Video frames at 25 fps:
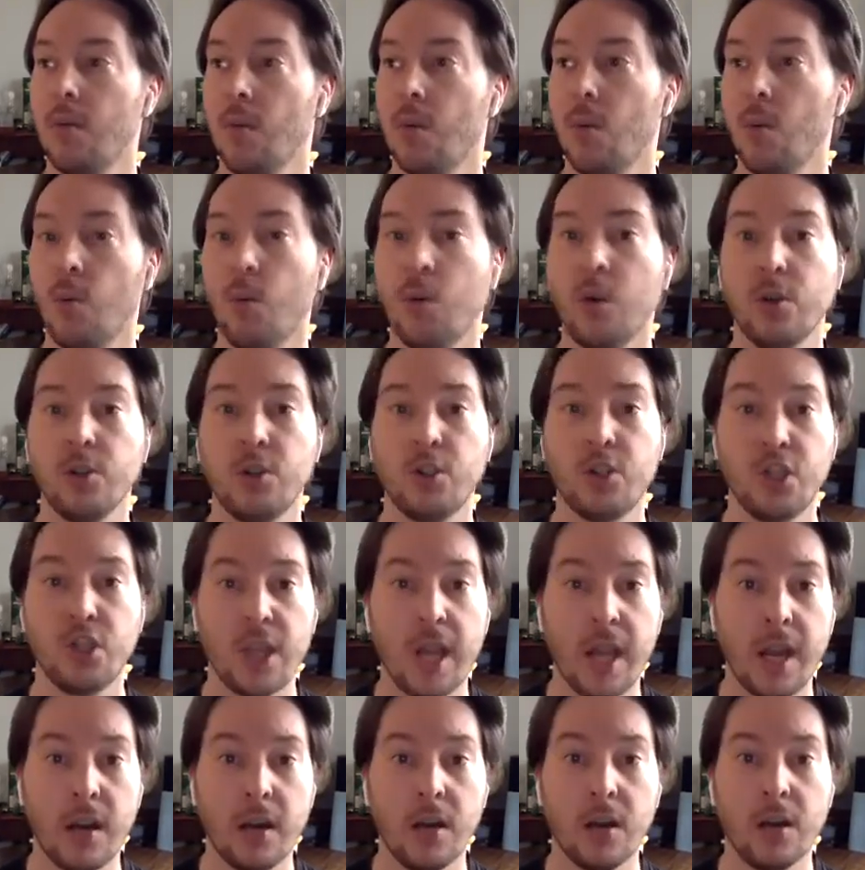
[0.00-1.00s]
would
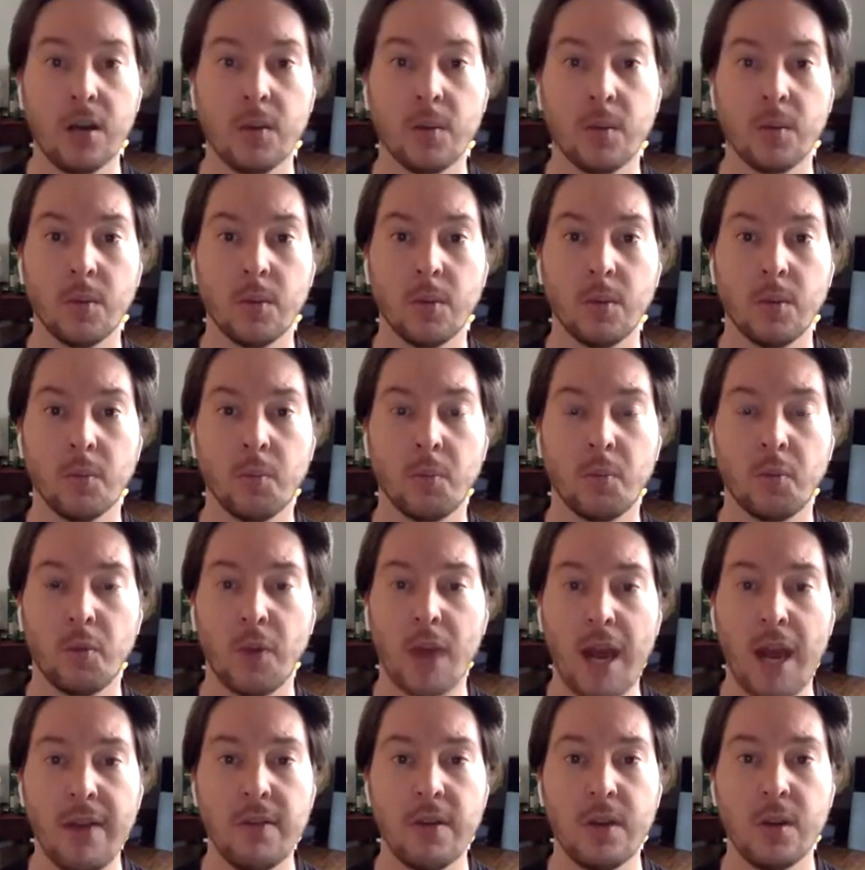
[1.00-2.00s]
share
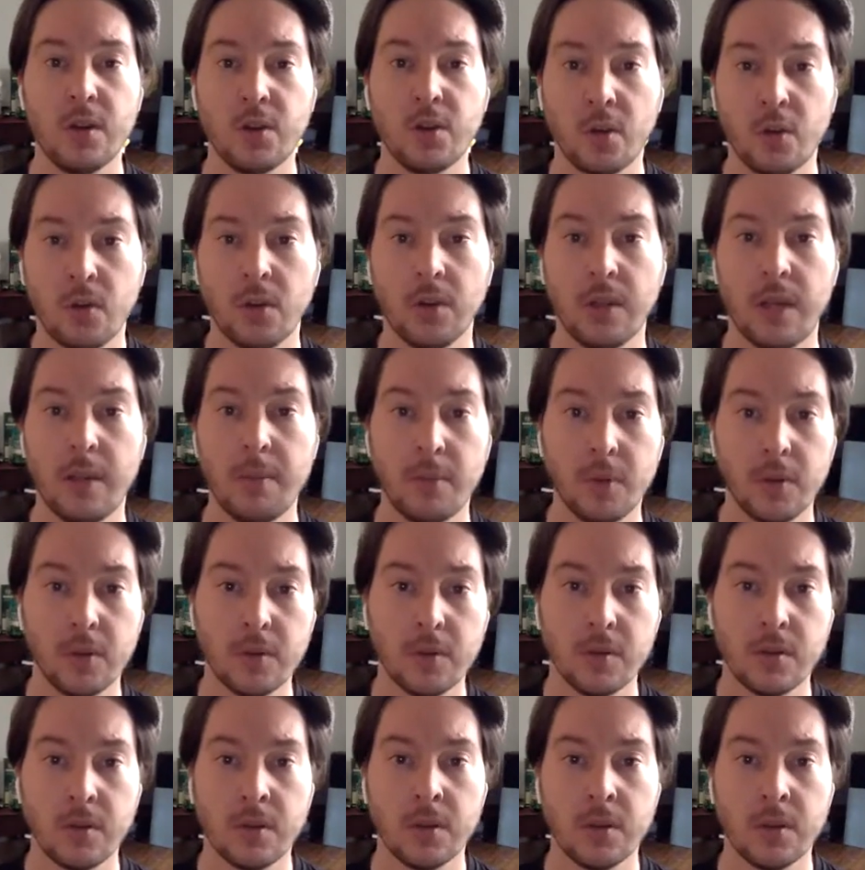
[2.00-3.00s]
private internal
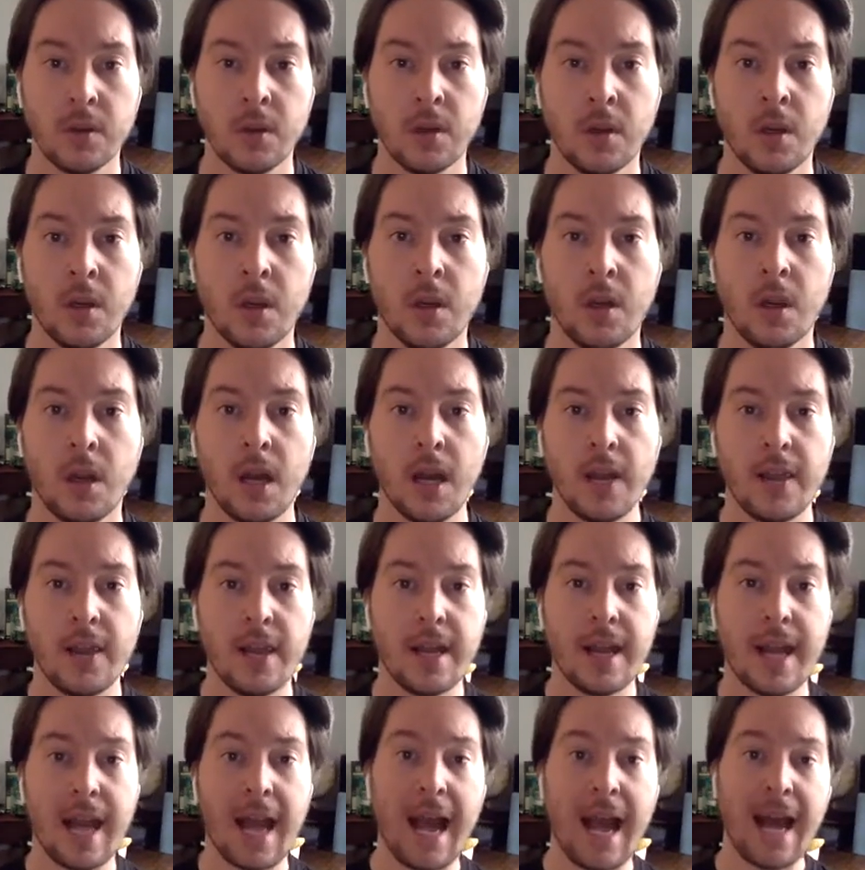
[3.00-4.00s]
numbers and
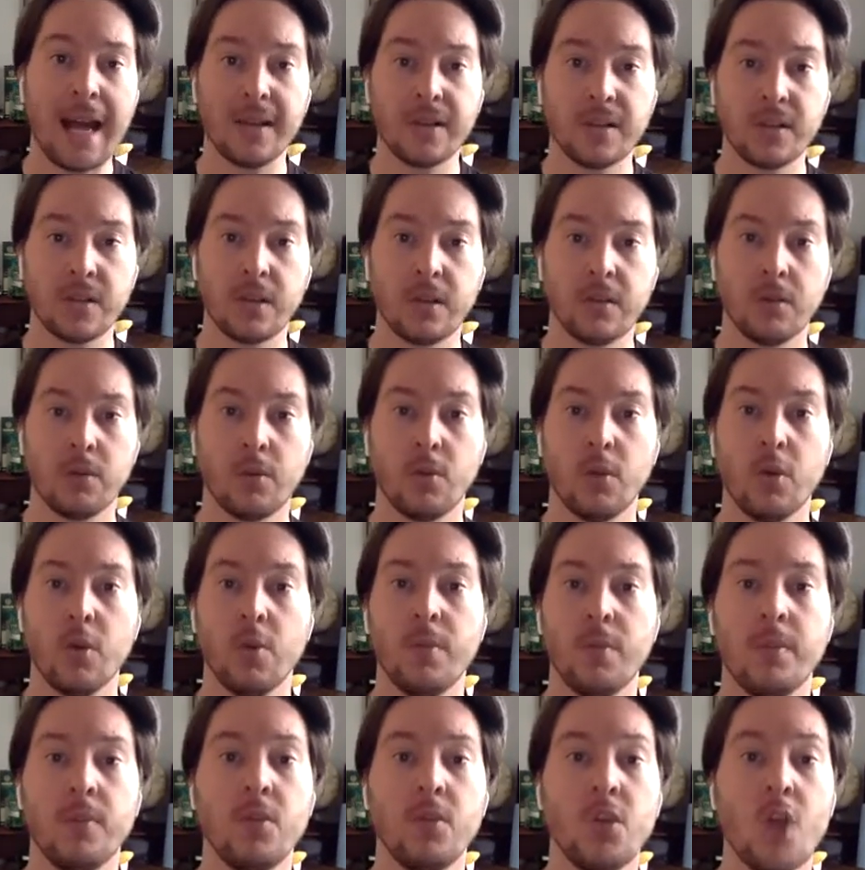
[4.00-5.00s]
then ask the
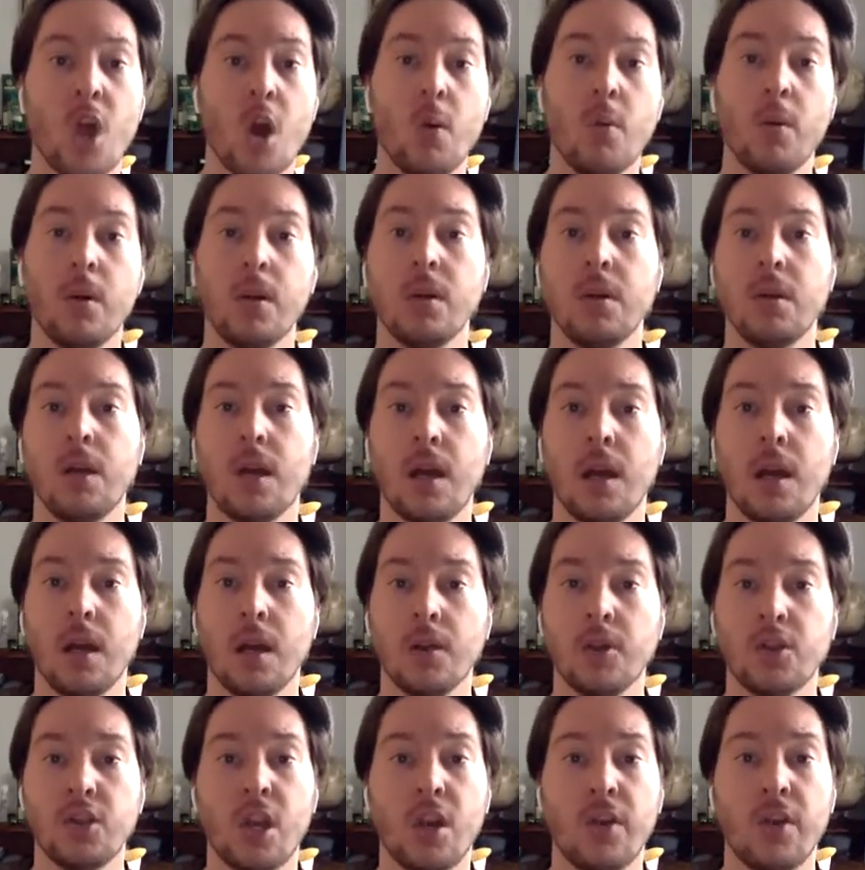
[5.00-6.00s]
room, no one
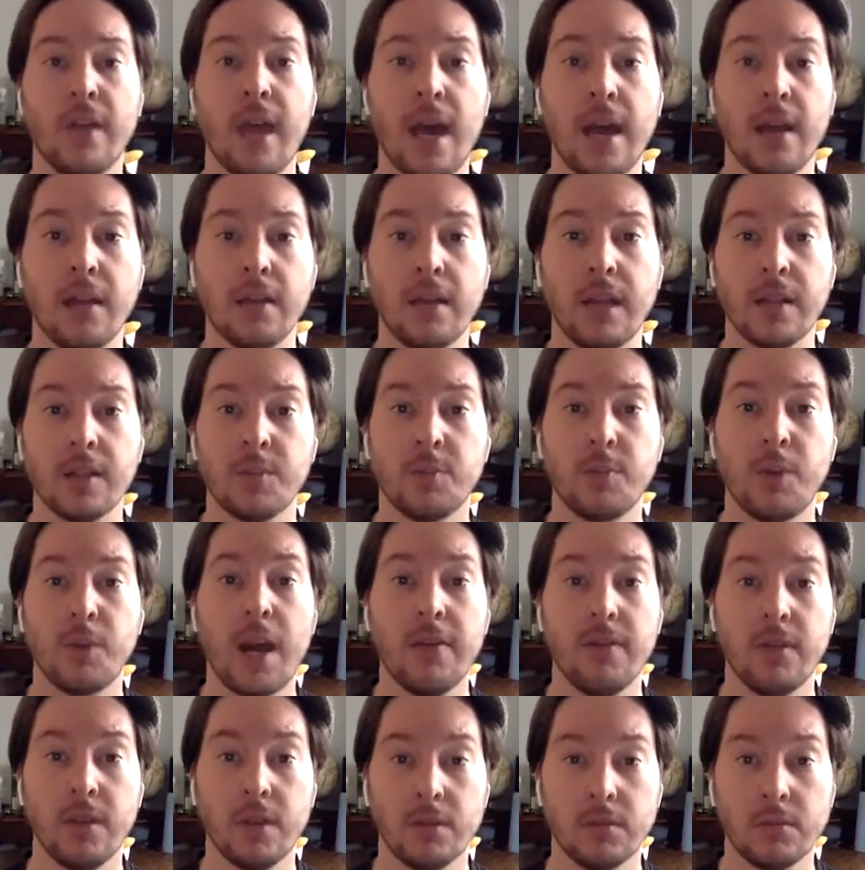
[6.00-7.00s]
share that, that's
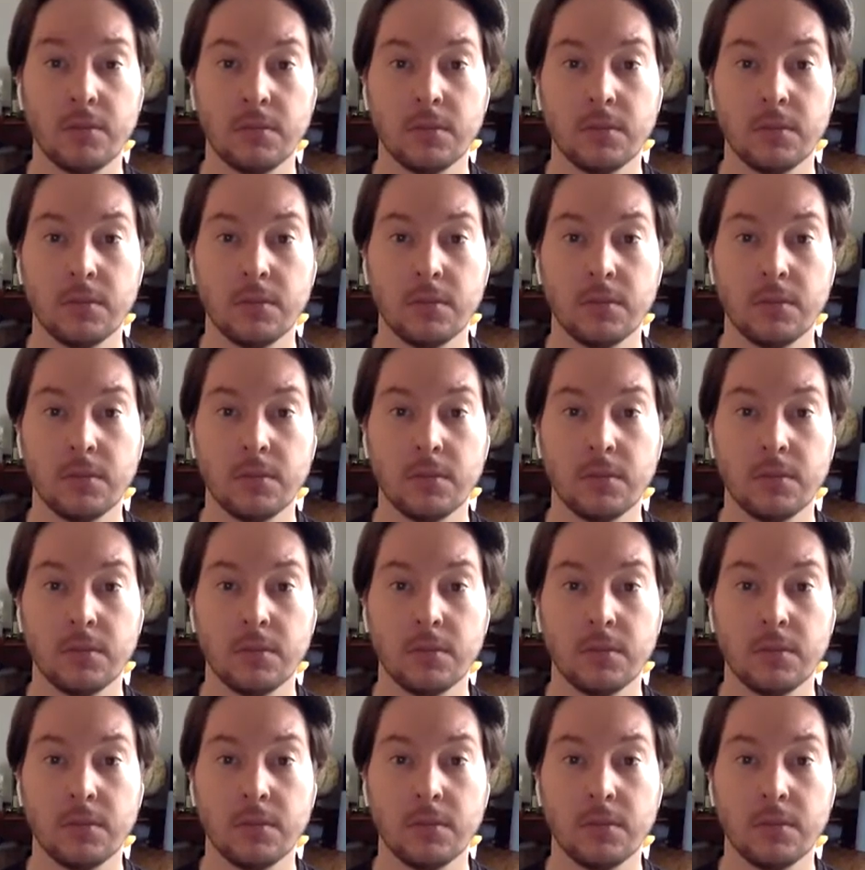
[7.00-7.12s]
private.